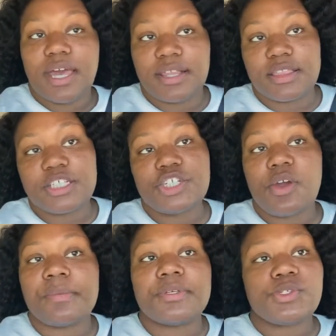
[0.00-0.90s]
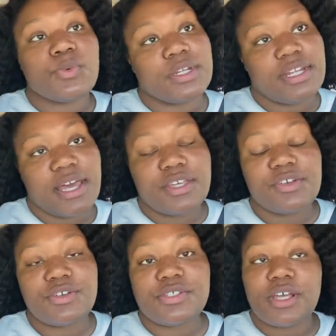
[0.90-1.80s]
This year I'll be 29
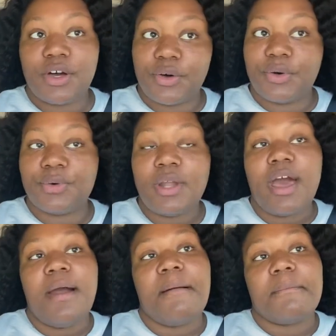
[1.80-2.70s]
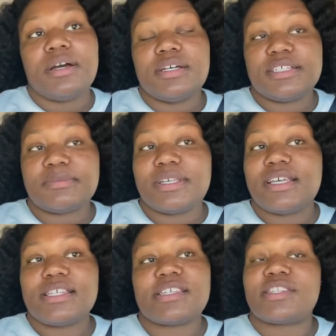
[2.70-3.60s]
years old. My husband, he
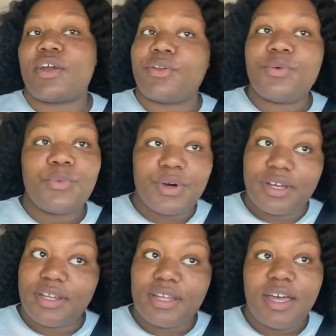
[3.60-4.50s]
is 31.